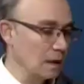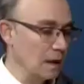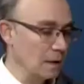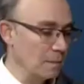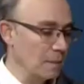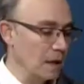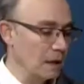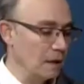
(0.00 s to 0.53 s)

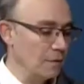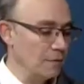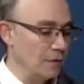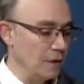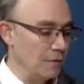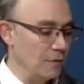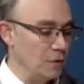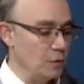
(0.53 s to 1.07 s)
again, back
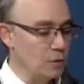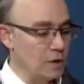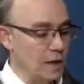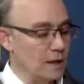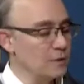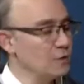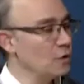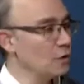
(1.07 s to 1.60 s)
if you
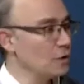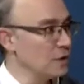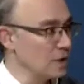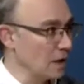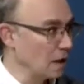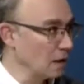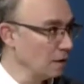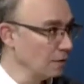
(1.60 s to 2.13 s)
test
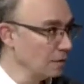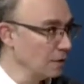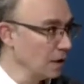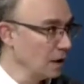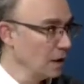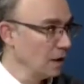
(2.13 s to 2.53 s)
yourself,